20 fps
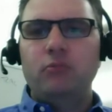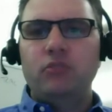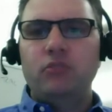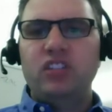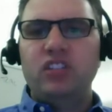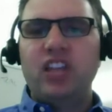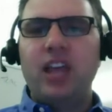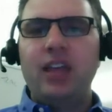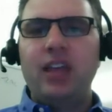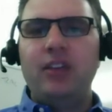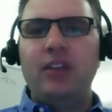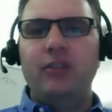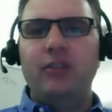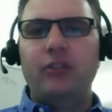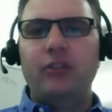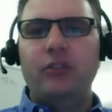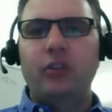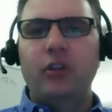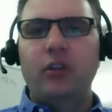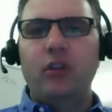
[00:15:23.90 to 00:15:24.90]
tens
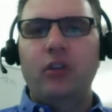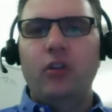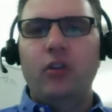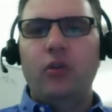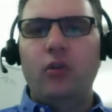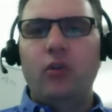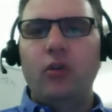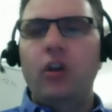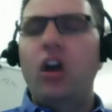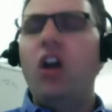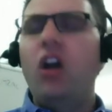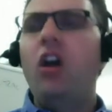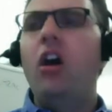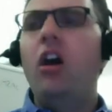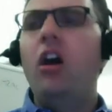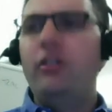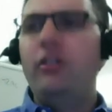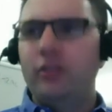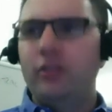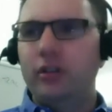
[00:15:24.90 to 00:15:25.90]
or
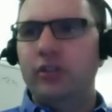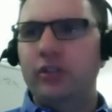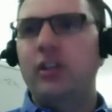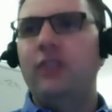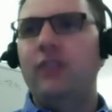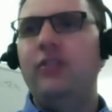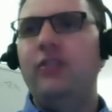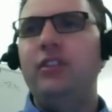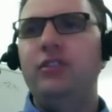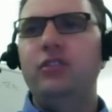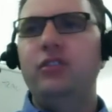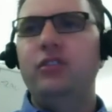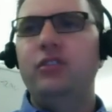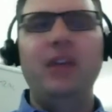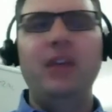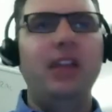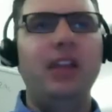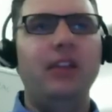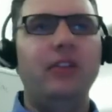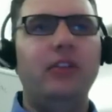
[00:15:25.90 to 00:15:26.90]
hundreds of these
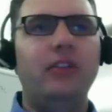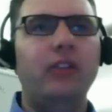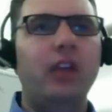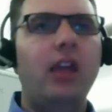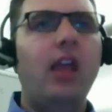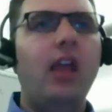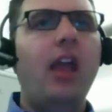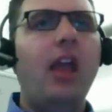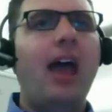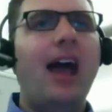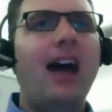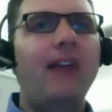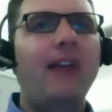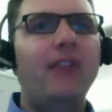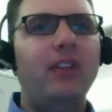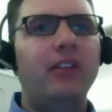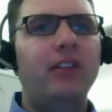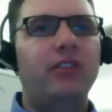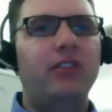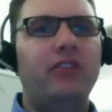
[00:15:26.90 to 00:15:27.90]
domains,
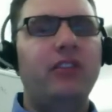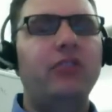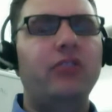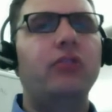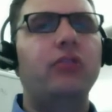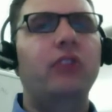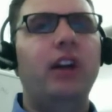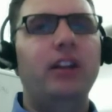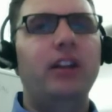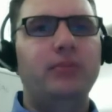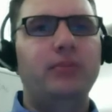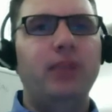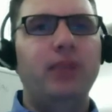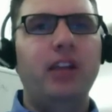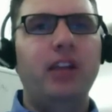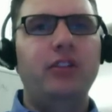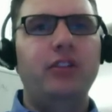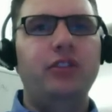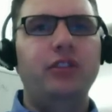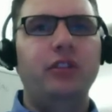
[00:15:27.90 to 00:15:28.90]
having a centralized
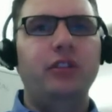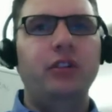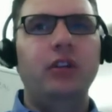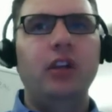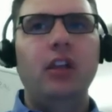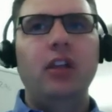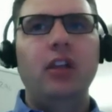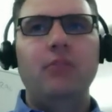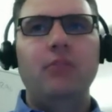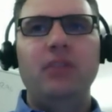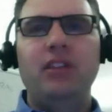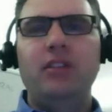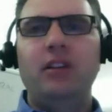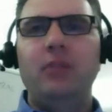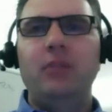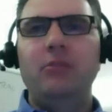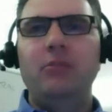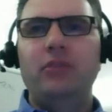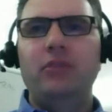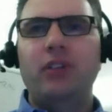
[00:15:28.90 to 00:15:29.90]
manager
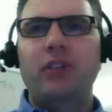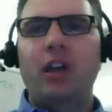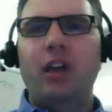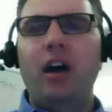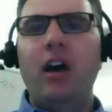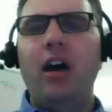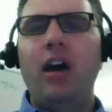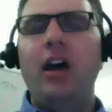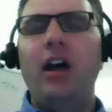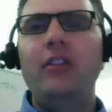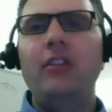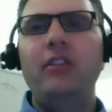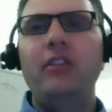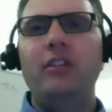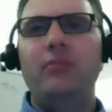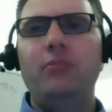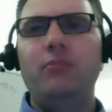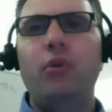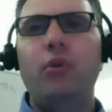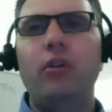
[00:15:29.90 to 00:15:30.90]
becomes highly
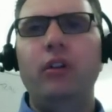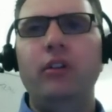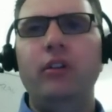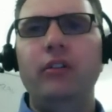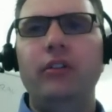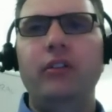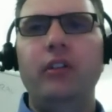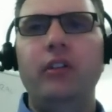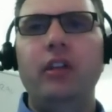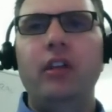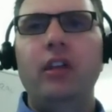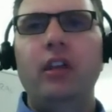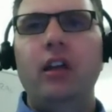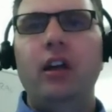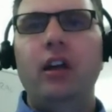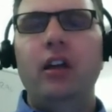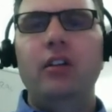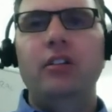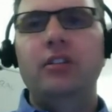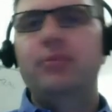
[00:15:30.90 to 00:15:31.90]
important,
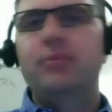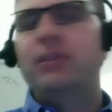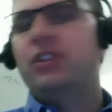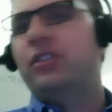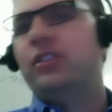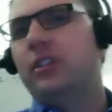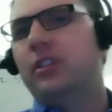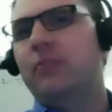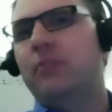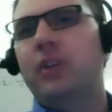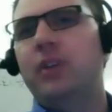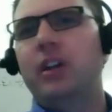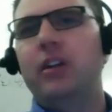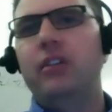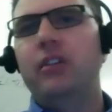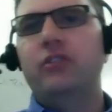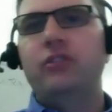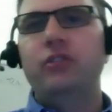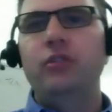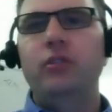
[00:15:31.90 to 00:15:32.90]
especially
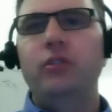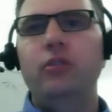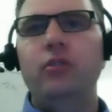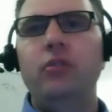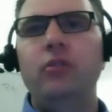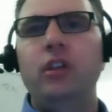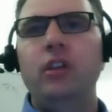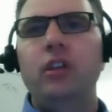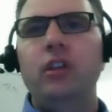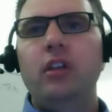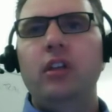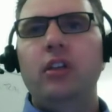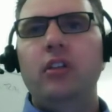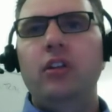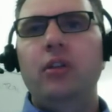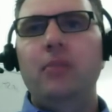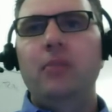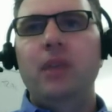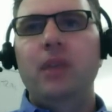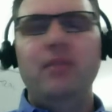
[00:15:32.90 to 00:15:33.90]
compared to
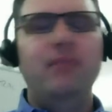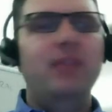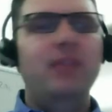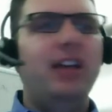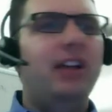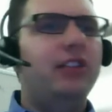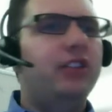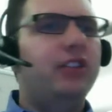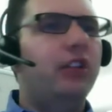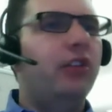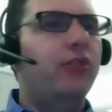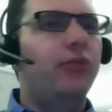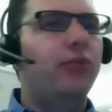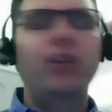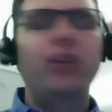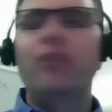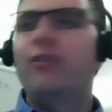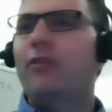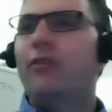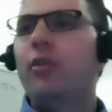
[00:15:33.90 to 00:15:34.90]
maybe managing
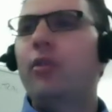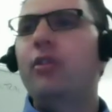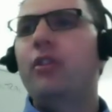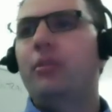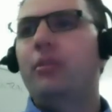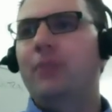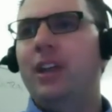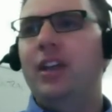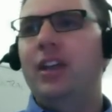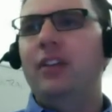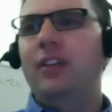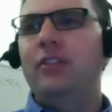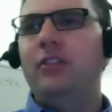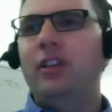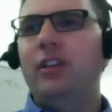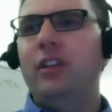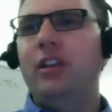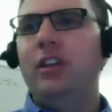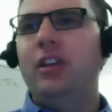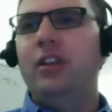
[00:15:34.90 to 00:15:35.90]
3 or 4 domains
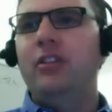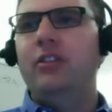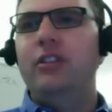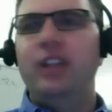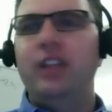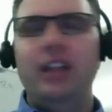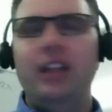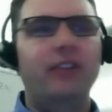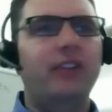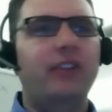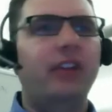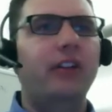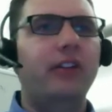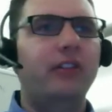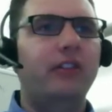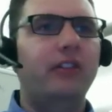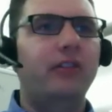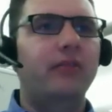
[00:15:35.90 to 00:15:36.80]
in your data centers.